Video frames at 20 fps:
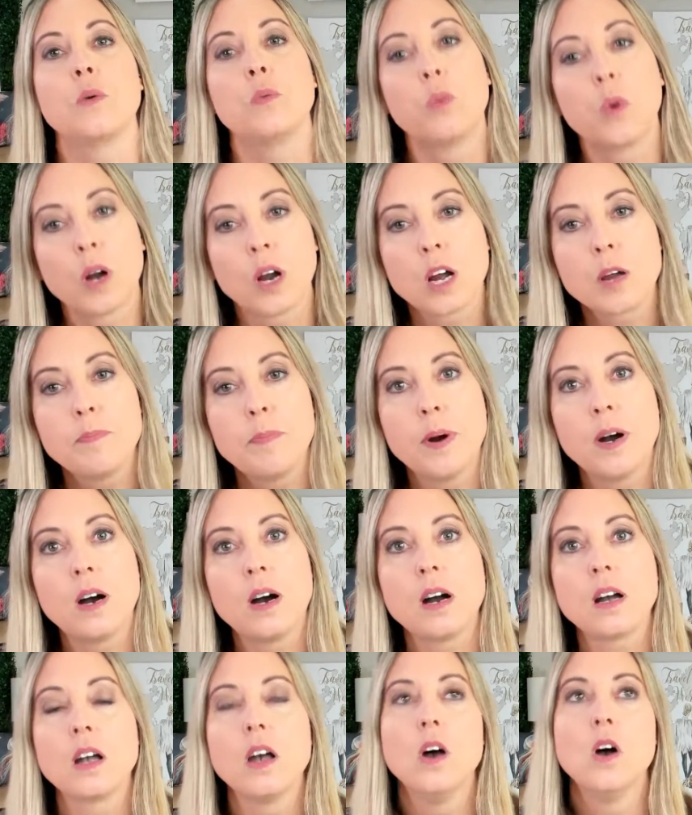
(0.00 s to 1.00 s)
a
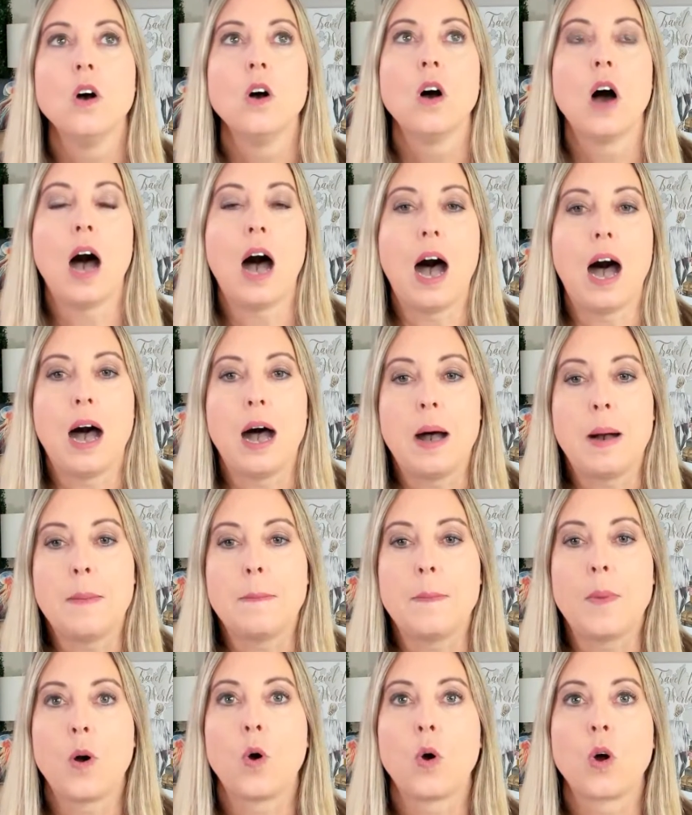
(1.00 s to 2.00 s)
workbook,
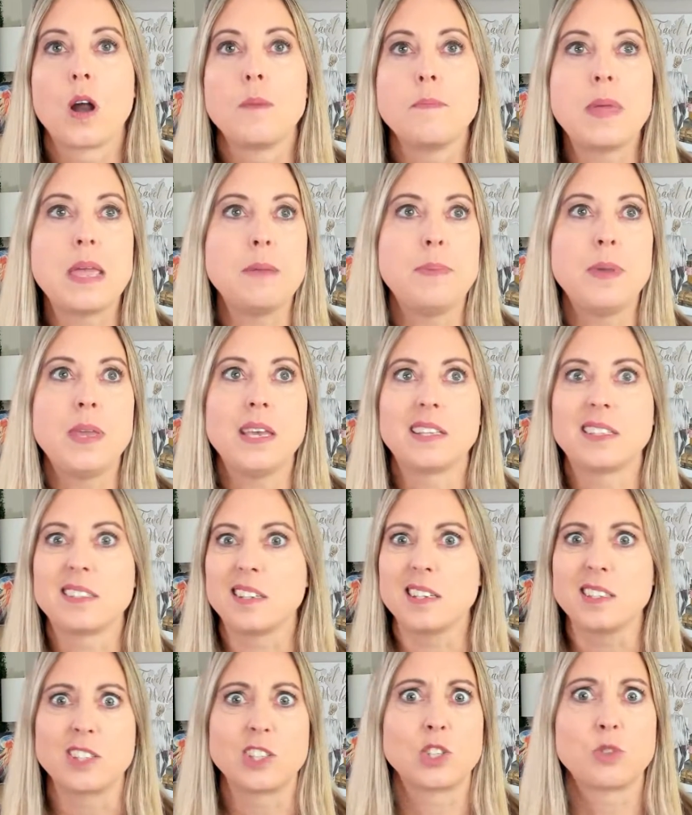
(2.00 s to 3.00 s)
or maybe it's
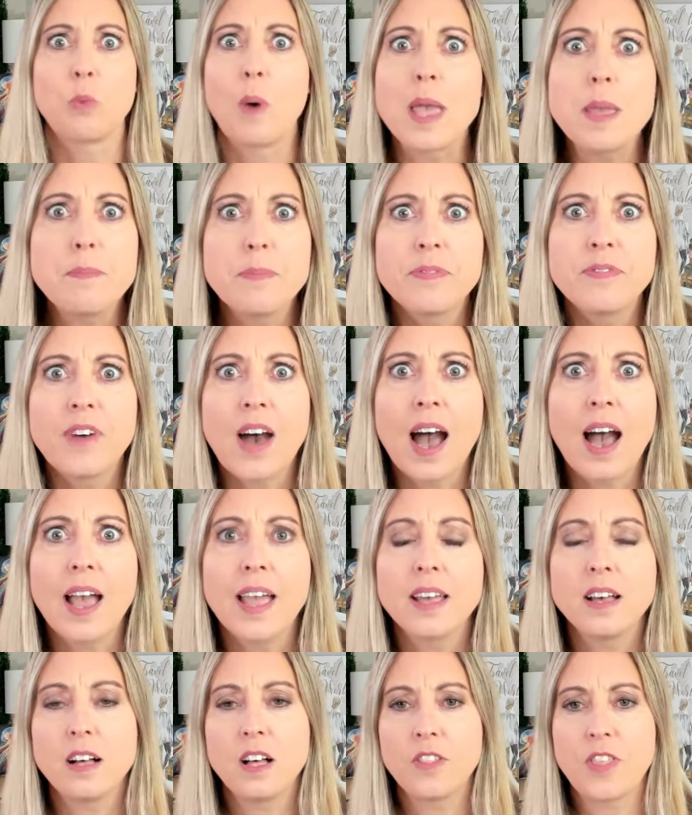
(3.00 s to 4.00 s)
a swipe
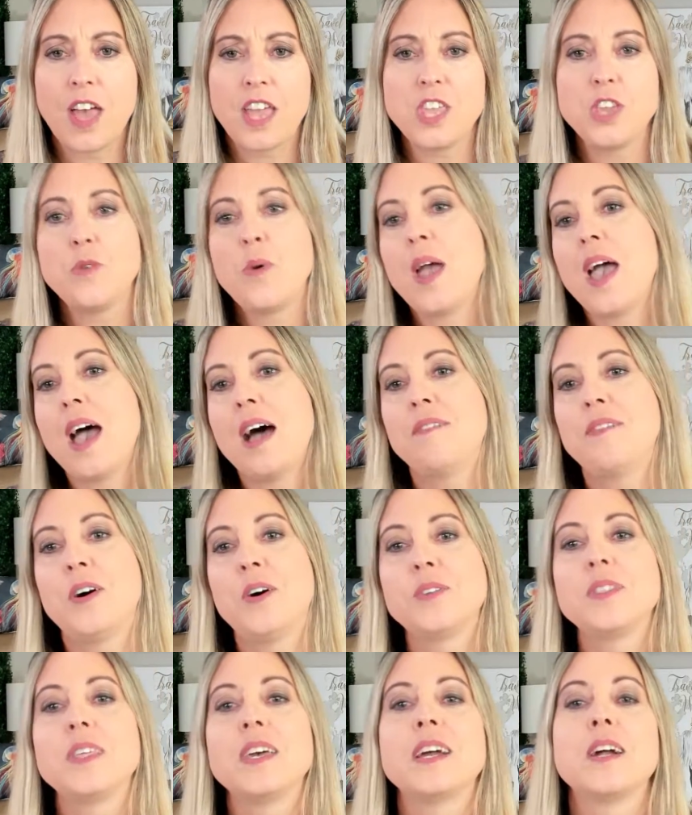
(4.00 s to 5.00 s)
file that you have
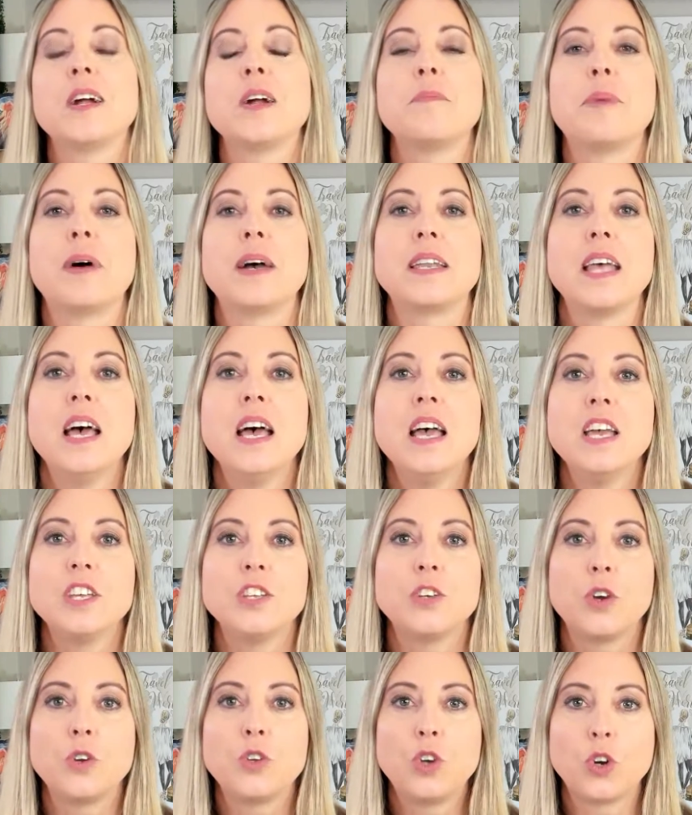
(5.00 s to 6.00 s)
out there, but
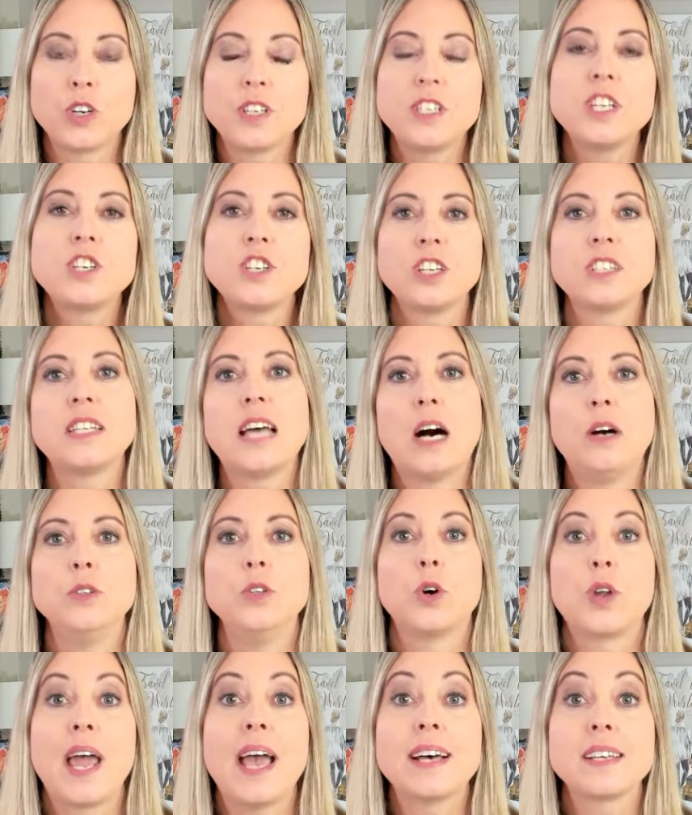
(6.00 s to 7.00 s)
your digital
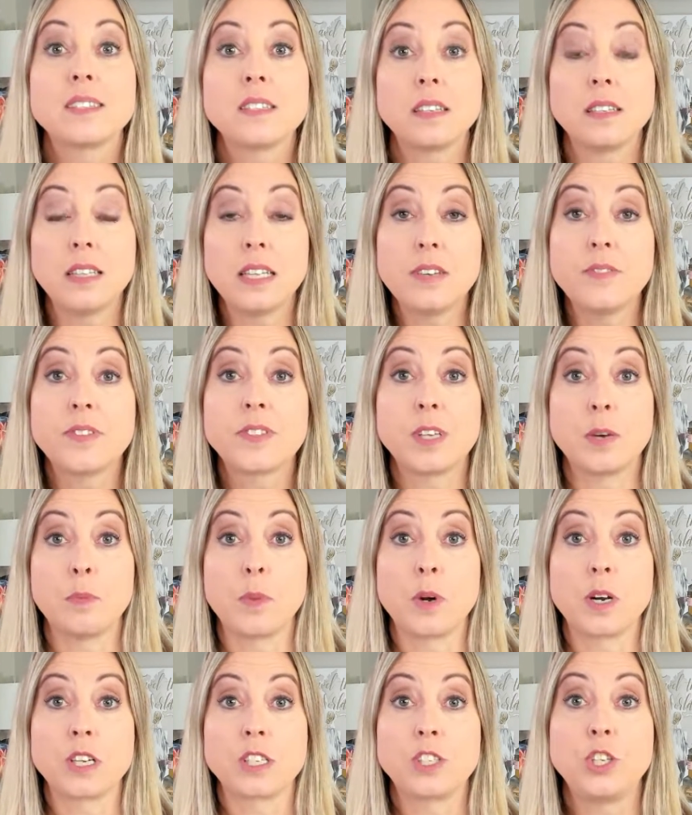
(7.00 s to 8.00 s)
download has to live
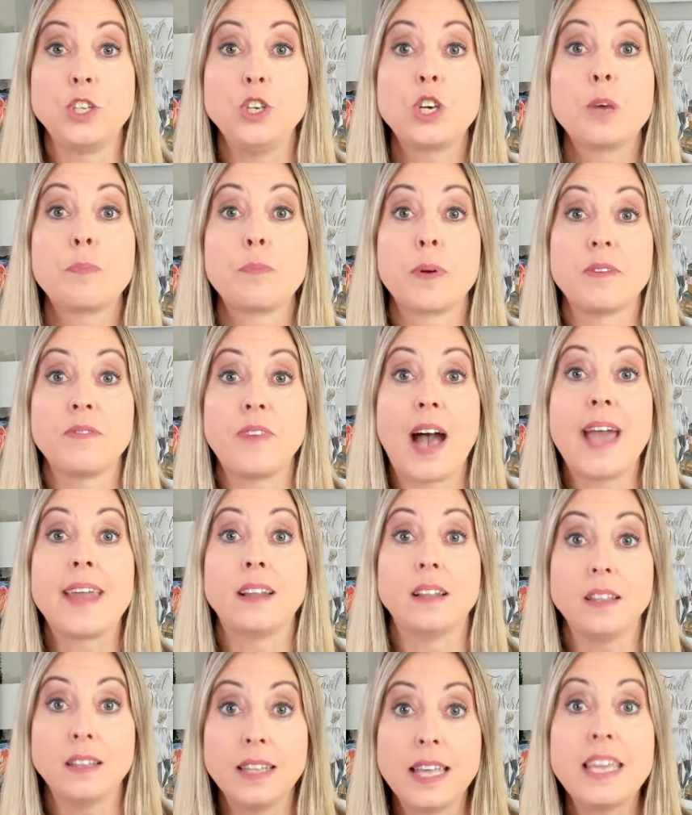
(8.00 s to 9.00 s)
somewhere so you could provide
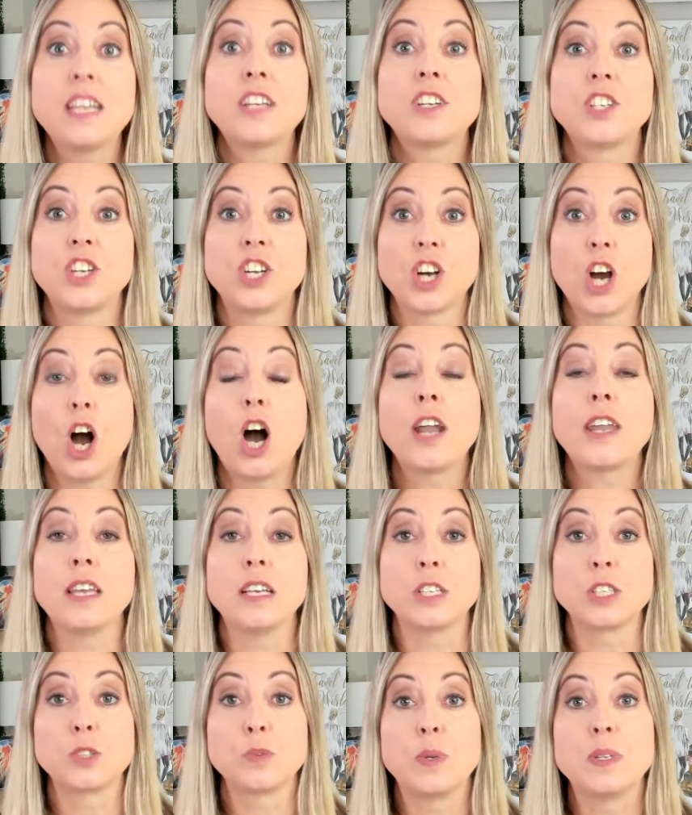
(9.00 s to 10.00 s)
a link to your
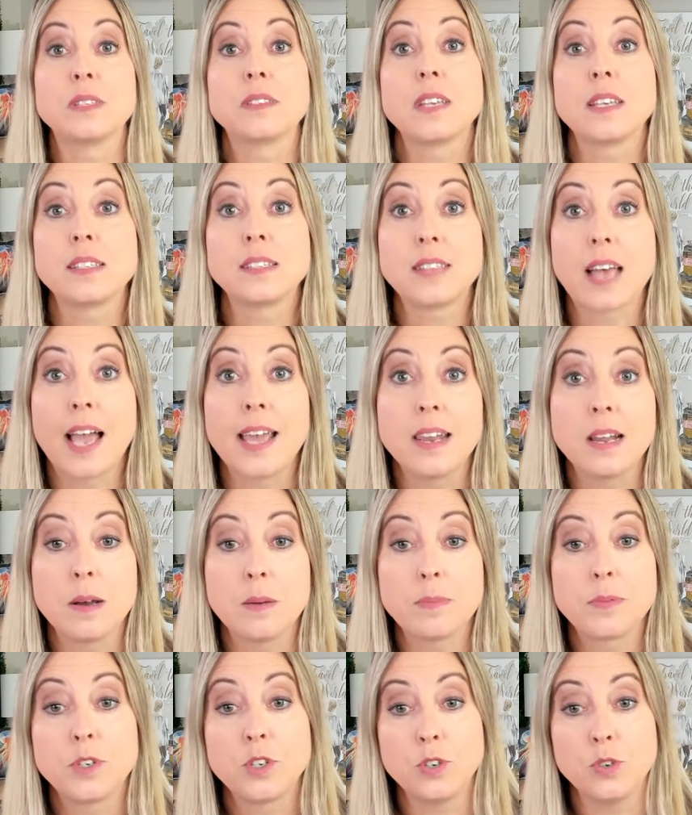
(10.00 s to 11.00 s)
audience once they sign
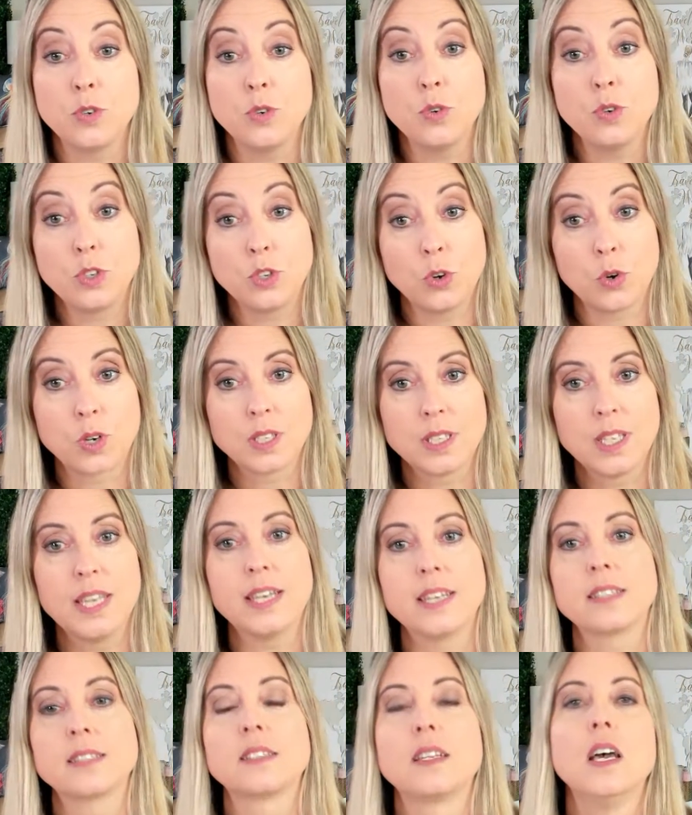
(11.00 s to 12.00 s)
up to your
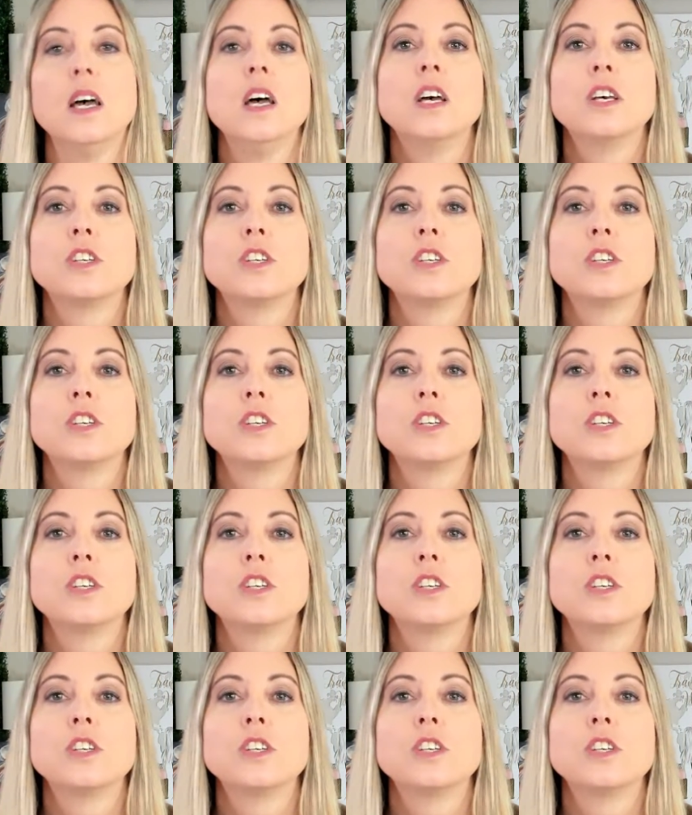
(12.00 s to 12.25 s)
list.